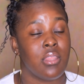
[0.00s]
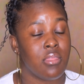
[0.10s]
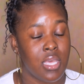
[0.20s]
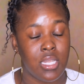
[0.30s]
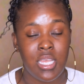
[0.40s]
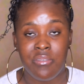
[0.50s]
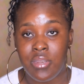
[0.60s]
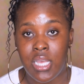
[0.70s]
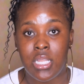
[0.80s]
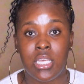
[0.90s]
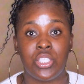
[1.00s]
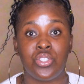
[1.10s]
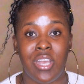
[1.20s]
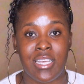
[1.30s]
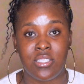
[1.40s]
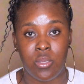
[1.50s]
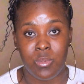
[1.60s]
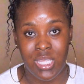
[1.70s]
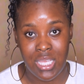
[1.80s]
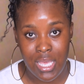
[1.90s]
then definitely try
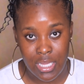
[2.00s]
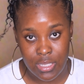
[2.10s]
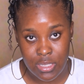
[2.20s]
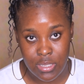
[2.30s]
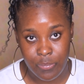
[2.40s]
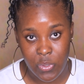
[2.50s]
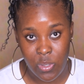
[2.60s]
something else.